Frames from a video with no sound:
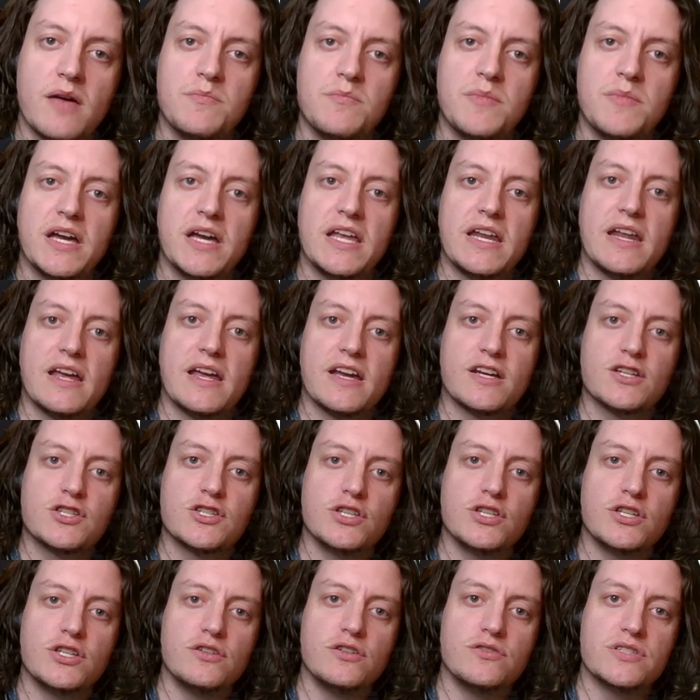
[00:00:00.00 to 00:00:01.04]
I might
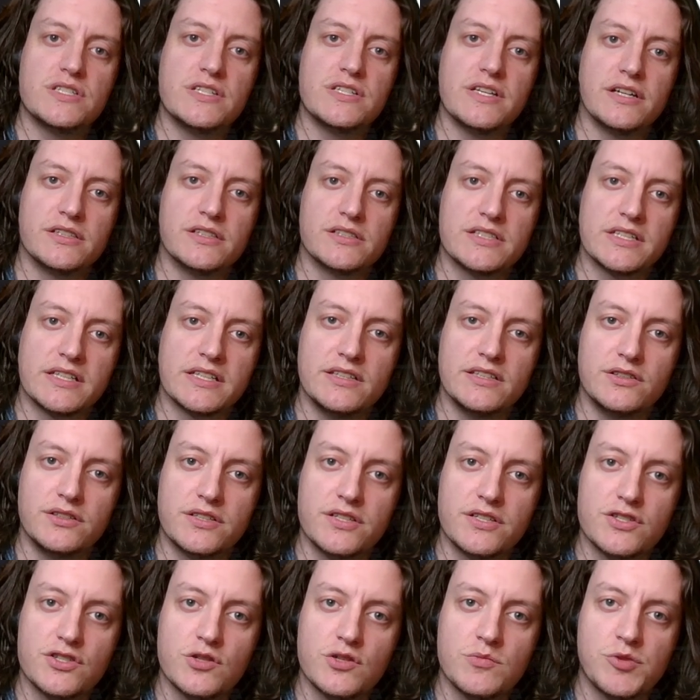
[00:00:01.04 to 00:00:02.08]
actually use Dell to kill the
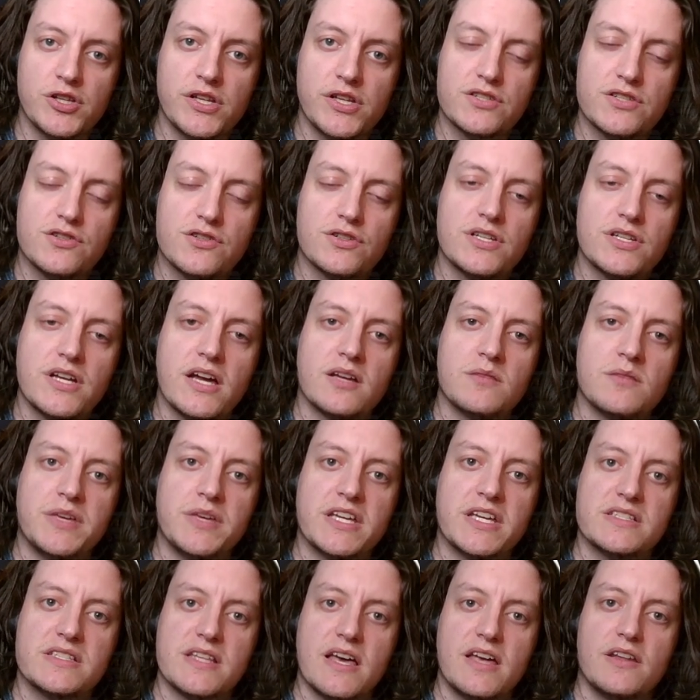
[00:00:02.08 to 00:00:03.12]
super laser tech
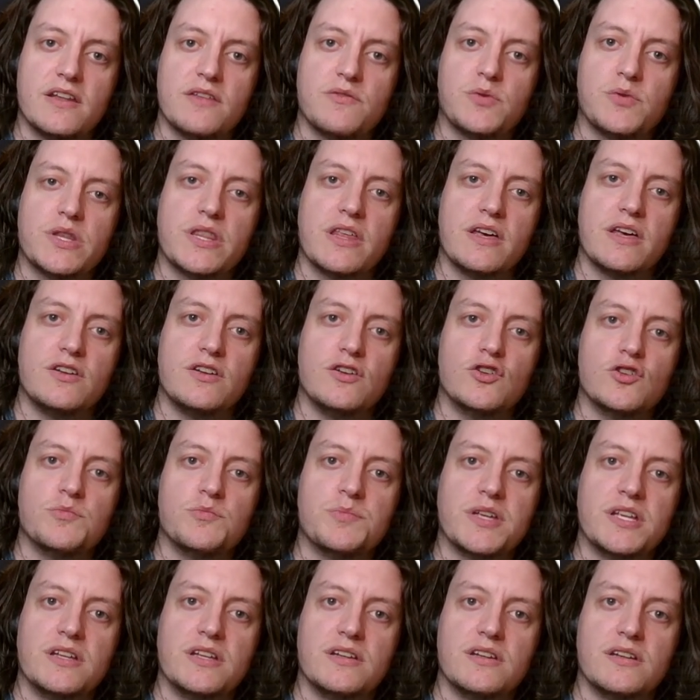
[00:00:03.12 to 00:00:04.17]
because that would then
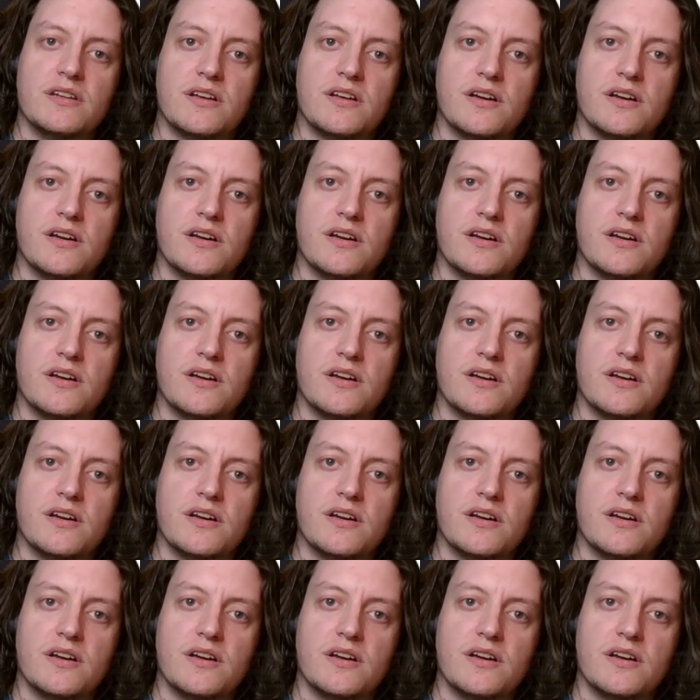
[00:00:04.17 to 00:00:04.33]
open